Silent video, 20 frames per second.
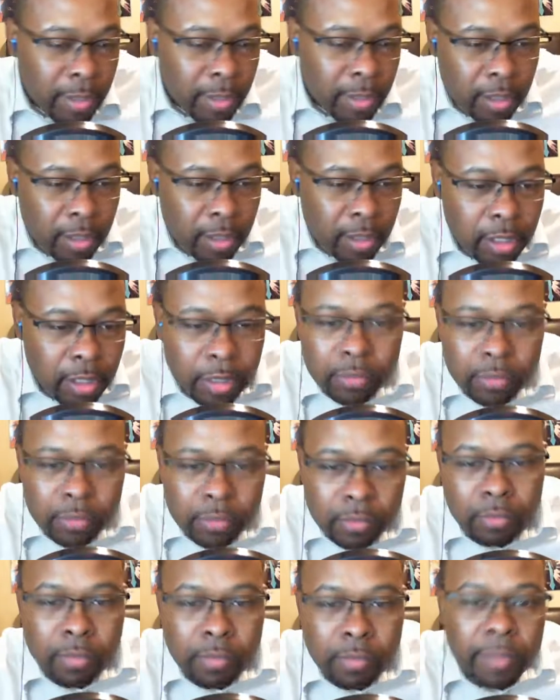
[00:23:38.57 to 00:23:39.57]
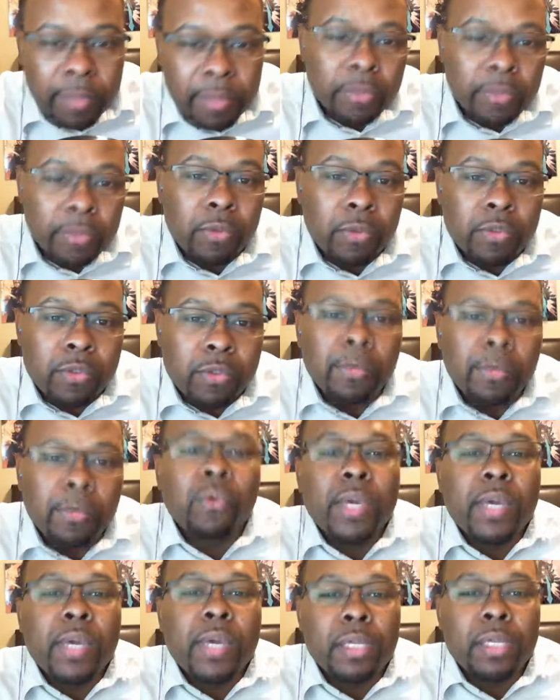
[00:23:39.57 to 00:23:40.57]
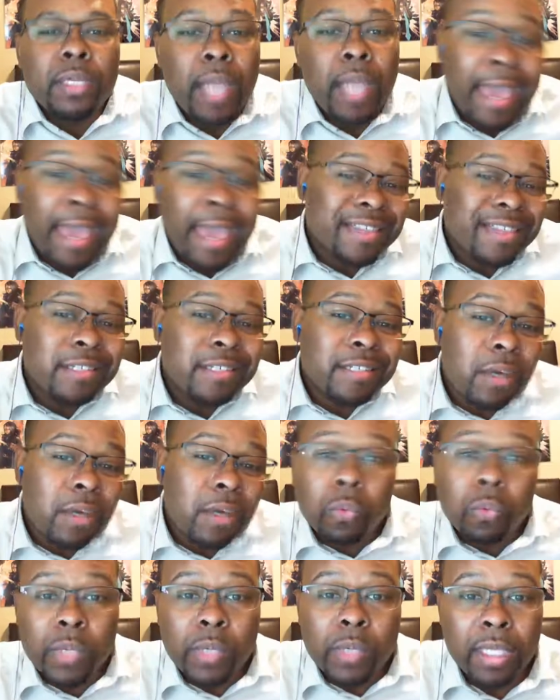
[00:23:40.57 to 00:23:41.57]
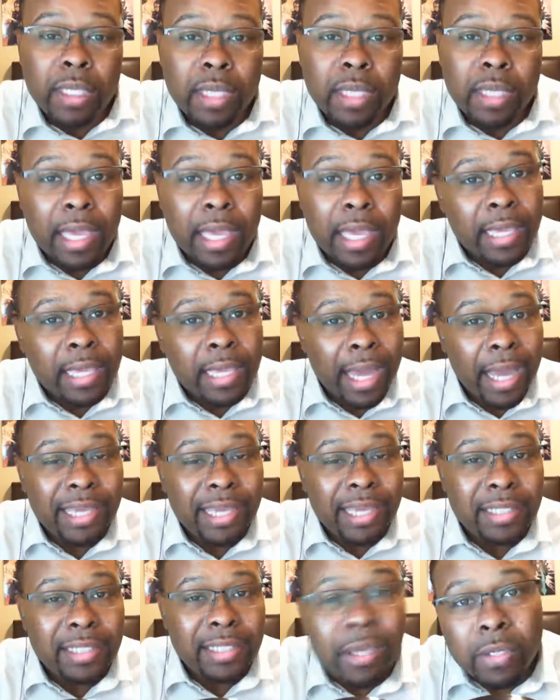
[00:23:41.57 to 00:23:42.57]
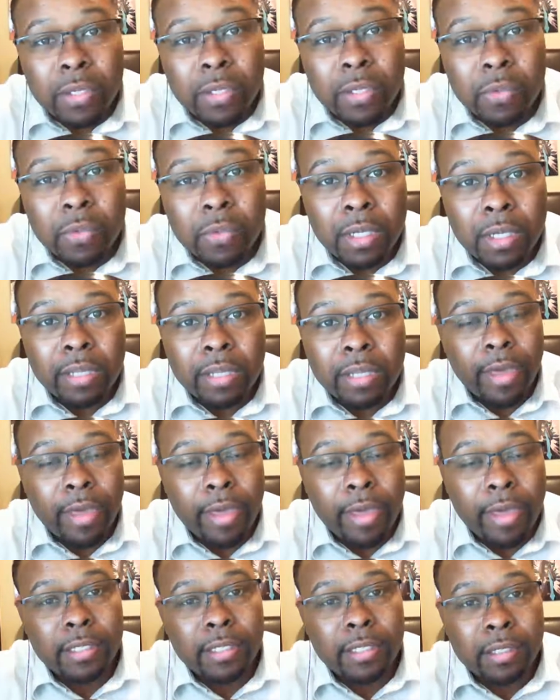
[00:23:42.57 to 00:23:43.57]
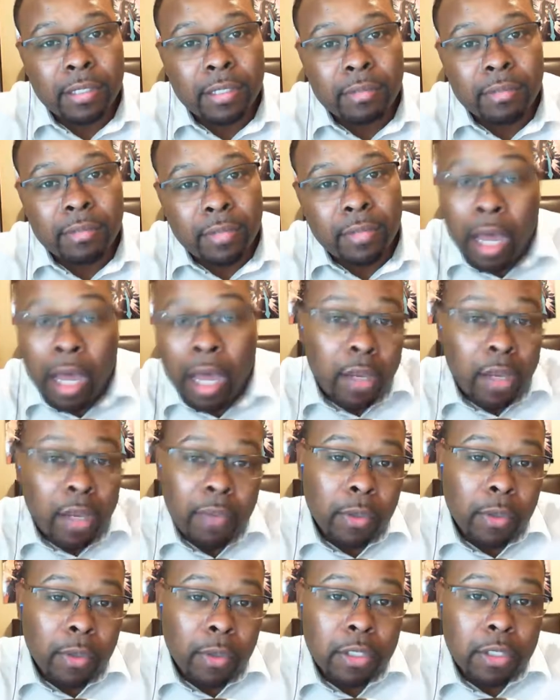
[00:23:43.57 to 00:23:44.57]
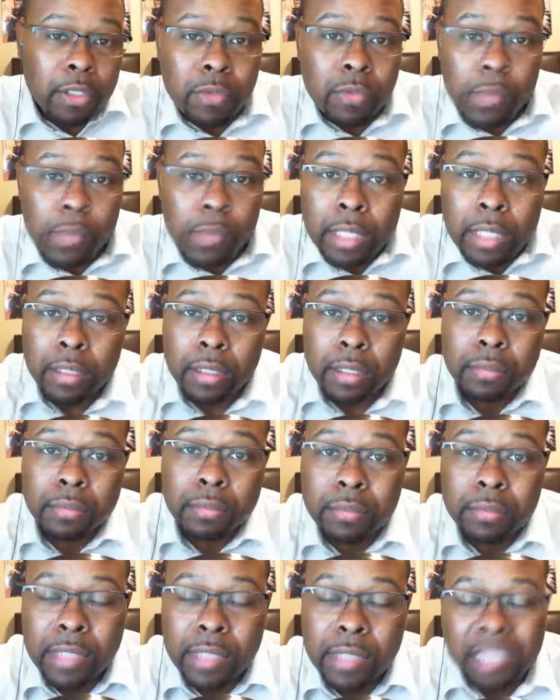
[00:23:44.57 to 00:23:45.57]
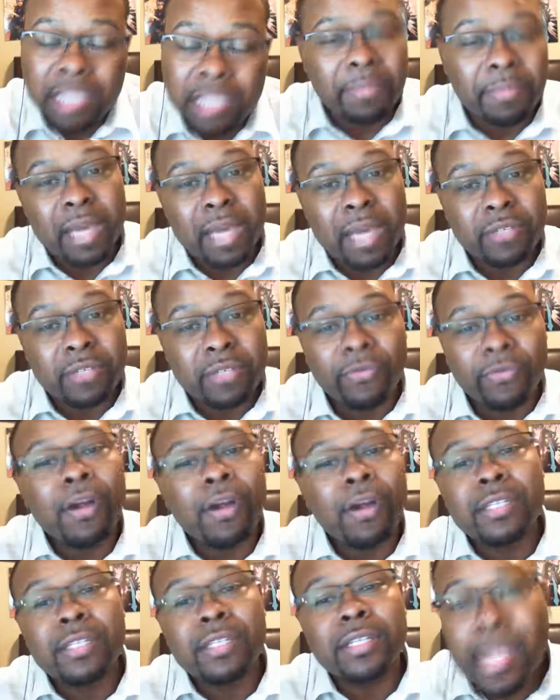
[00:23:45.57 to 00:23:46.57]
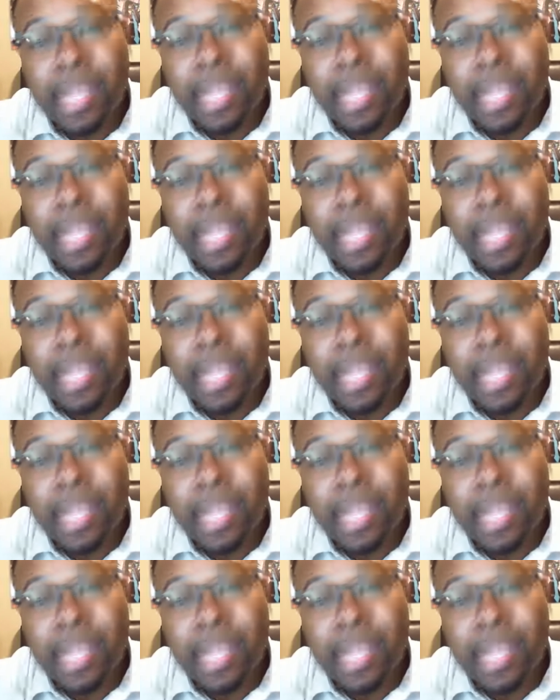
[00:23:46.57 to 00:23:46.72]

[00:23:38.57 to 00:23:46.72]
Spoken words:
the hood with people who smoke weed and sold weed. And I can tell you that all they want to do is weed. That's about as far as they take